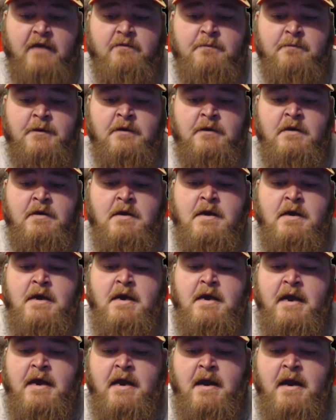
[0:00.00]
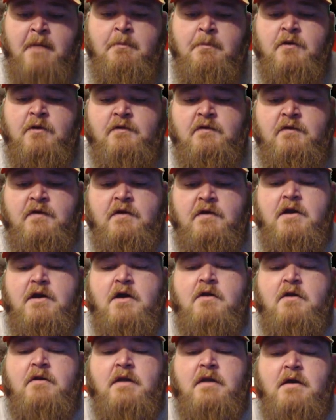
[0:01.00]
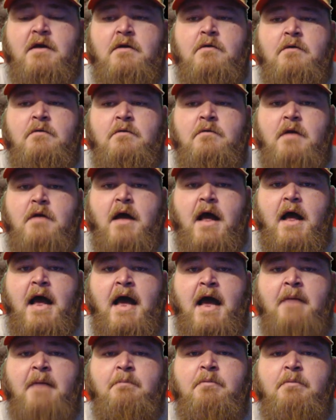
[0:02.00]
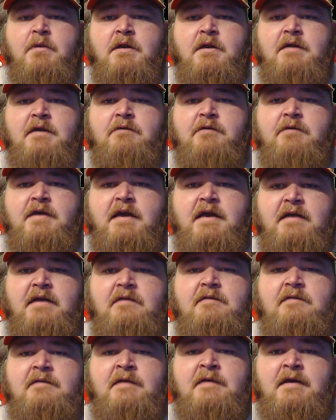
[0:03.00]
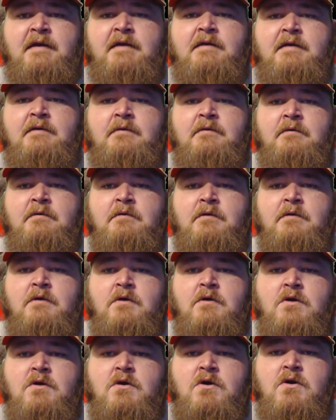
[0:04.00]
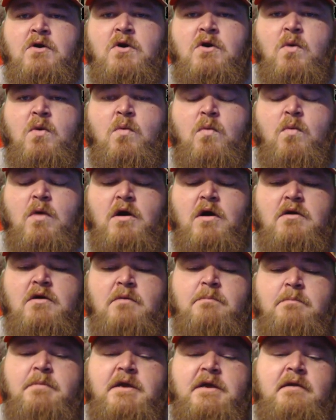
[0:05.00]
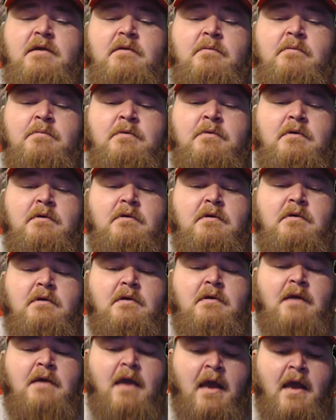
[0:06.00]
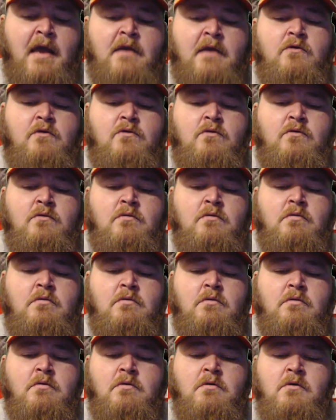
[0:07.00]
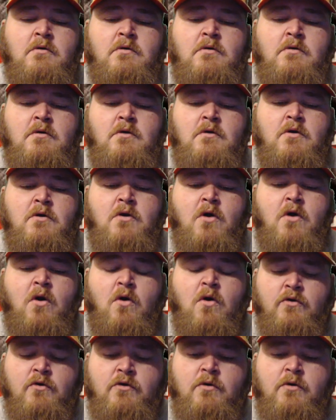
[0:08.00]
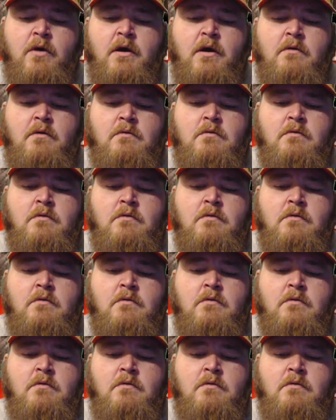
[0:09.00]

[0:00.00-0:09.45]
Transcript: man. And I'm going to tell y'all now, I believe he's seen what Khabib can do on the ground,